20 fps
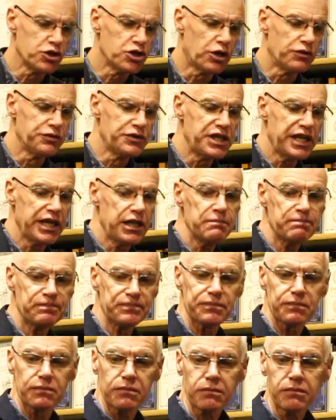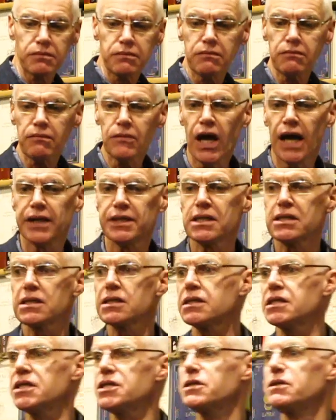John Dee and his
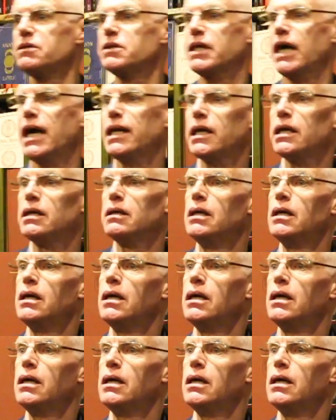assistant Kelly